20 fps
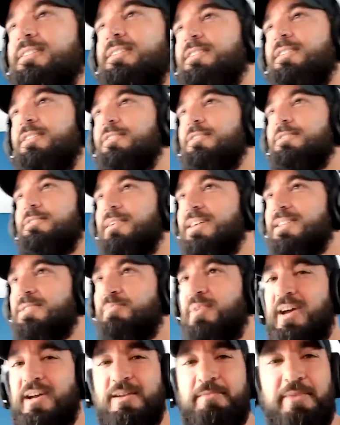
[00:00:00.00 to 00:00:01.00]
you know, nice
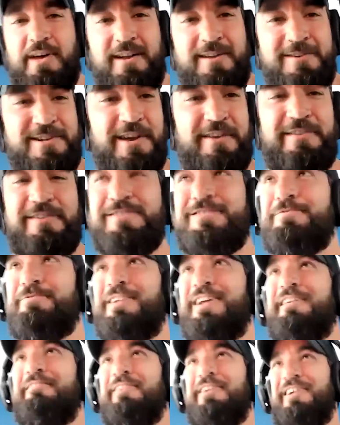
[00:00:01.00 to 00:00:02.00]
pint of Ben and Jerry's or
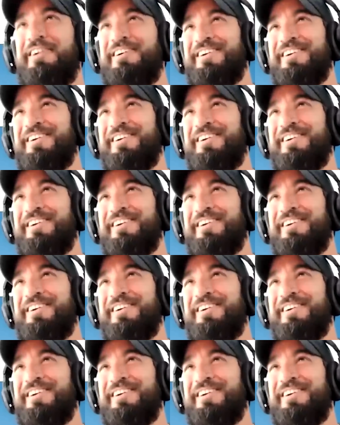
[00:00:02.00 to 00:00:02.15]
whatever.